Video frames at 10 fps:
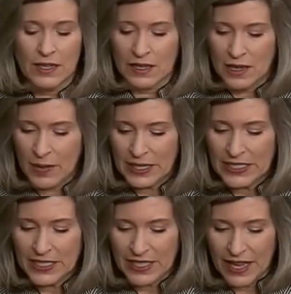coming
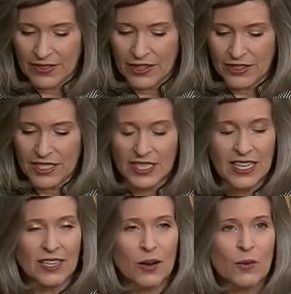together to
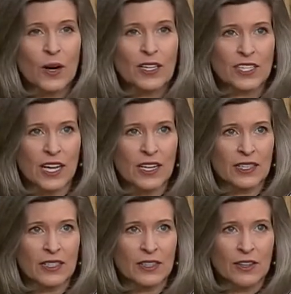get our work
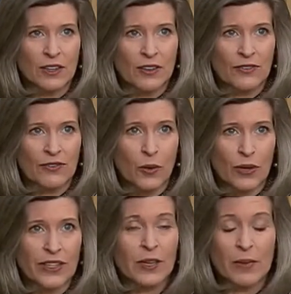done
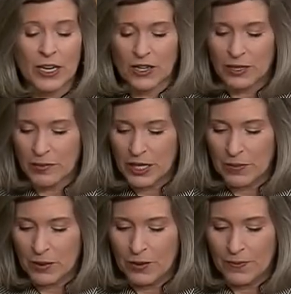for the American
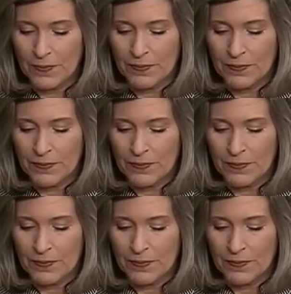people.